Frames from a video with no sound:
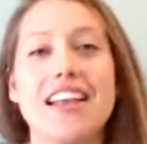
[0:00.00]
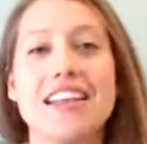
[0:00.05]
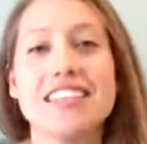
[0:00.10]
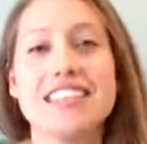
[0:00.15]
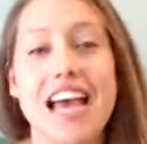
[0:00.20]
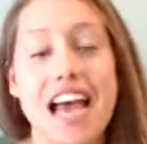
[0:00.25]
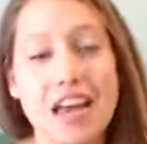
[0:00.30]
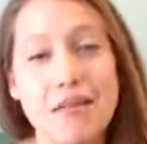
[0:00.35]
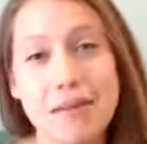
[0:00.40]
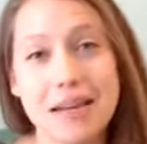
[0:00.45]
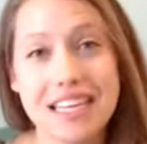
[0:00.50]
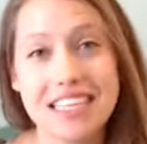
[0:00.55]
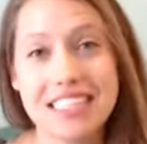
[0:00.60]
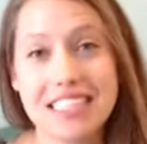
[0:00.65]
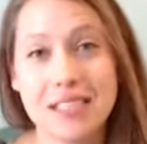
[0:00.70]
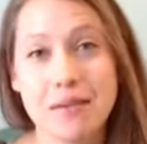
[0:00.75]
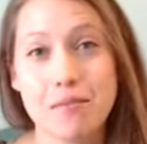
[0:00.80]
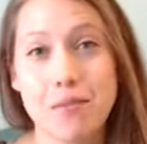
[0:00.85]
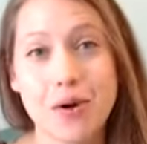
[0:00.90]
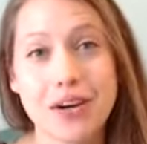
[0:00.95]
10 minutes is
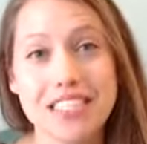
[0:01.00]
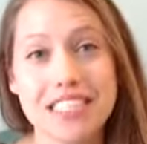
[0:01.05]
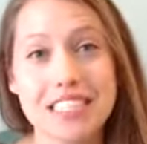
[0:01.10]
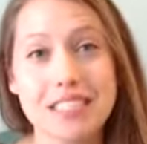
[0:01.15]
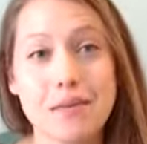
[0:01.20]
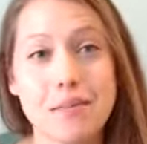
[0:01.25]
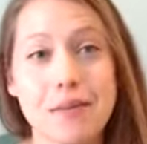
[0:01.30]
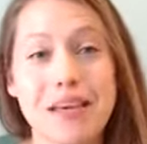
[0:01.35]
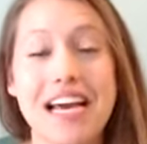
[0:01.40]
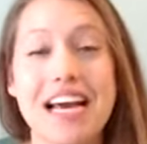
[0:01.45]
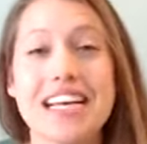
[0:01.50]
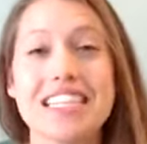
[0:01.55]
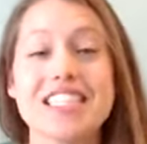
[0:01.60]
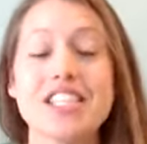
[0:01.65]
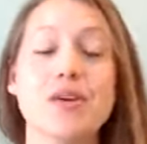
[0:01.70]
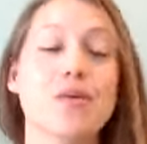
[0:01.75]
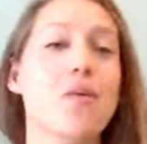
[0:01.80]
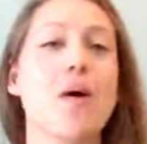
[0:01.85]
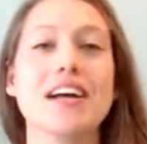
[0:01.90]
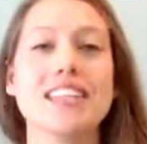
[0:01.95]
important because
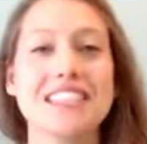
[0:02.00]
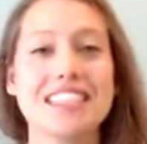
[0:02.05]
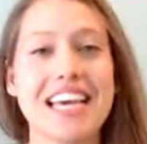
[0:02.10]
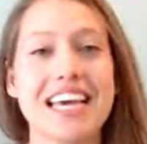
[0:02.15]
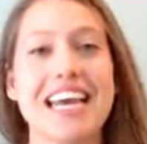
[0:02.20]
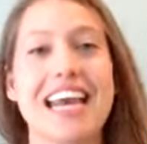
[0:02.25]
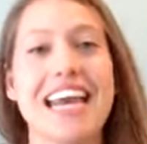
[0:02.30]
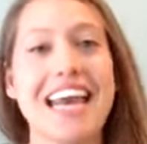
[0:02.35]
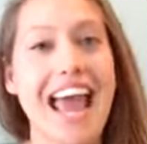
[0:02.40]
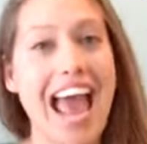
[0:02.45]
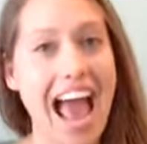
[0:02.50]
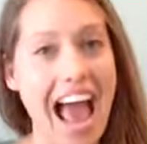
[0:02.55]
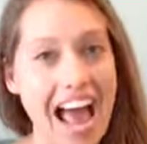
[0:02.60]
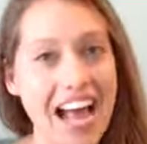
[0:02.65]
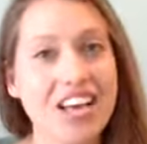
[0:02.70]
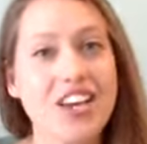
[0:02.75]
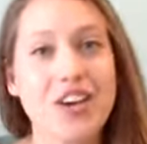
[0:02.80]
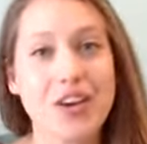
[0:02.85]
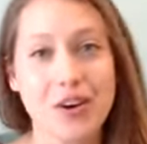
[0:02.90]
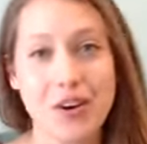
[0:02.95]
you want to get an
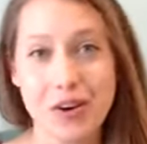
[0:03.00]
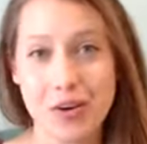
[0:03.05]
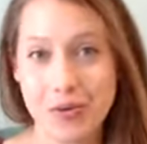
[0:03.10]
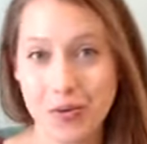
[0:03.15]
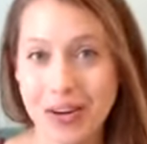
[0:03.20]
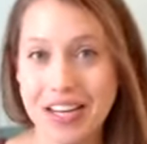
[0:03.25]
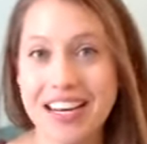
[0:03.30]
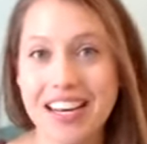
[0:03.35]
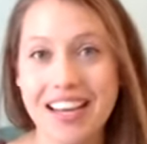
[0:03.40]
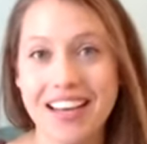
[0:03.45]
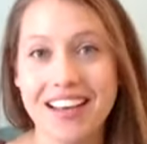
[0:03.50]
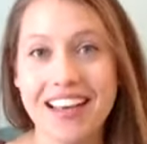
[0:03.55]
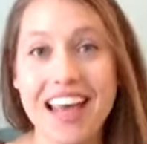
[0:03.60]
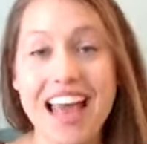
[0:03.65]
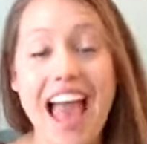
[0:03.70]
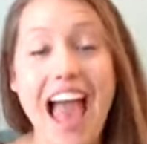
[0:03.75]
accurate reading.